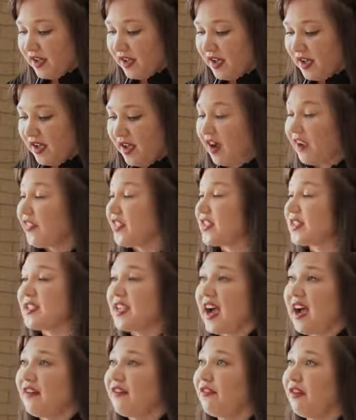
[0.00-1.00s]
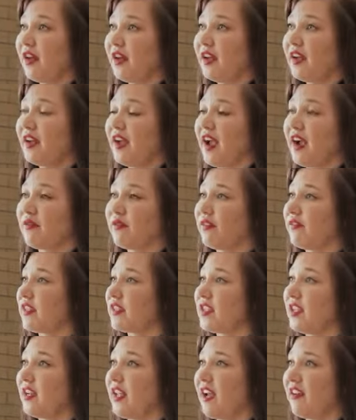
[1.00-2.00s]
The staff at
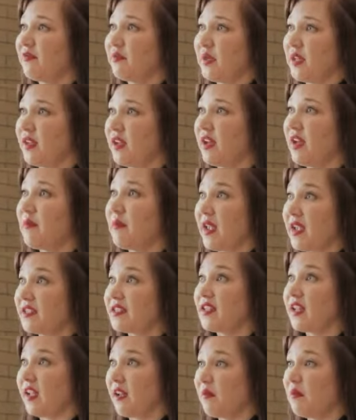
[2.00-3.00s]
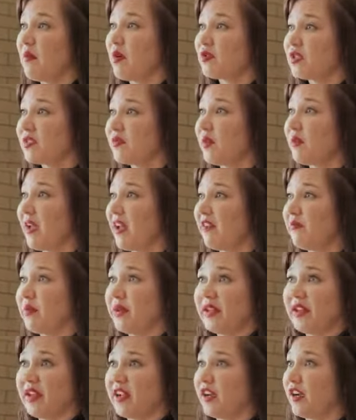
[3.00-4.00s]
Riverton have been amazing. Most of them have
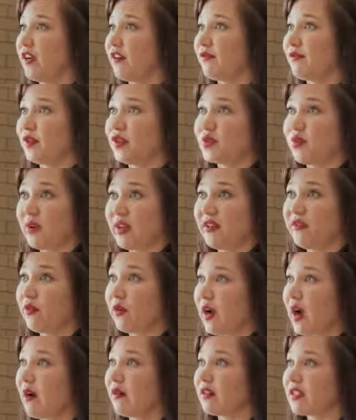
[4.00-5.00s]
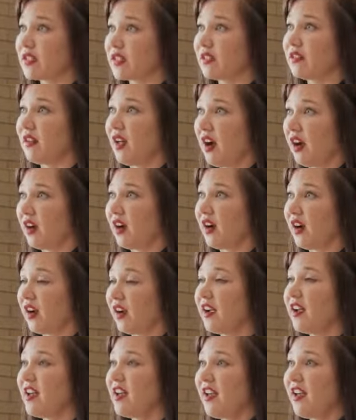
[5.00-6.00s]
been here for 24 hours or
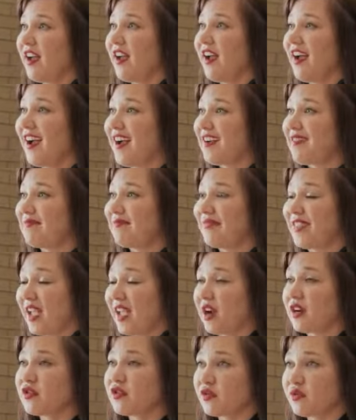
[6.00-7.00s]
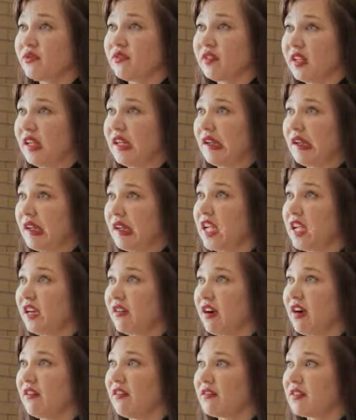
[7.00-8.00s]
longer. They are truly
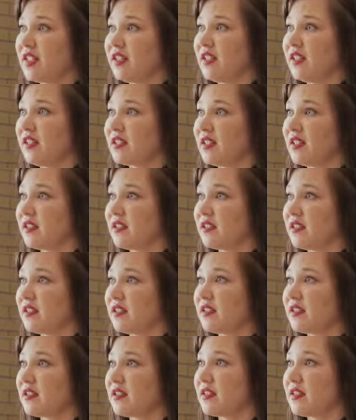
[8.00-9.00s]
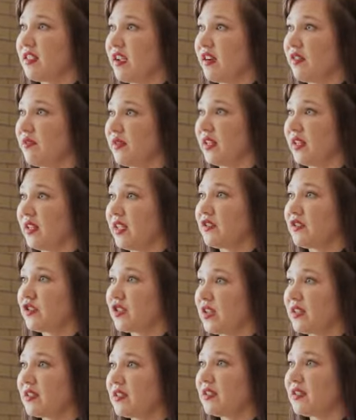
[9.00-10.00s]
heroes in this instance. They're really
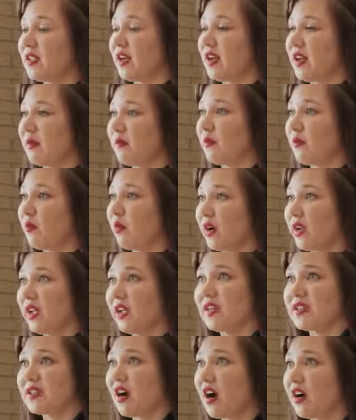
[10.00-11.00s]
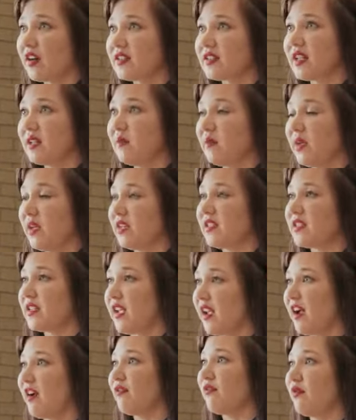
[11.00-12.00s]
just working as hard as can be to
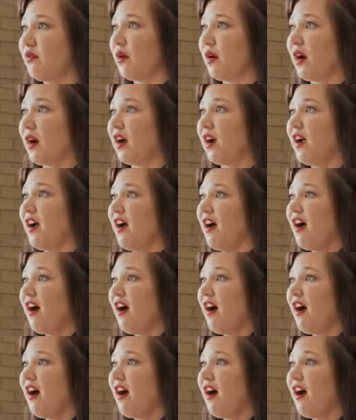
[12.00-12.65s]
care for